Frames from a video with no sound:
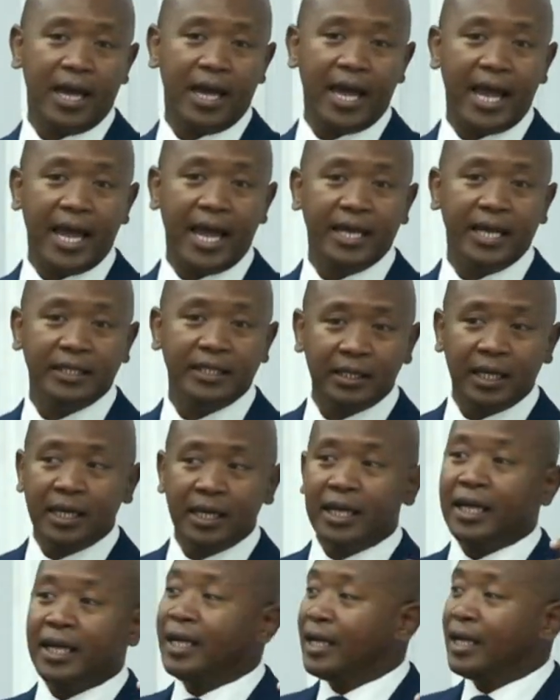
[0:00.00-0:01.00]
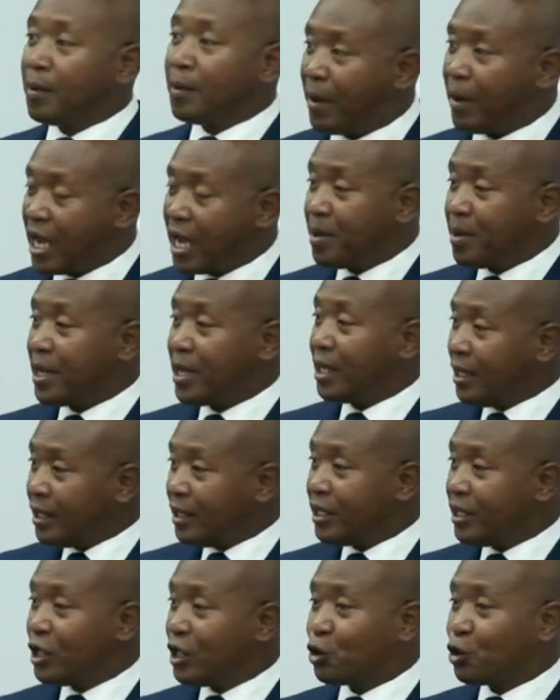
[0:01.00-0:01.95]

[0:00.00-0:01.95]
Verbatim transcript: And maybe in this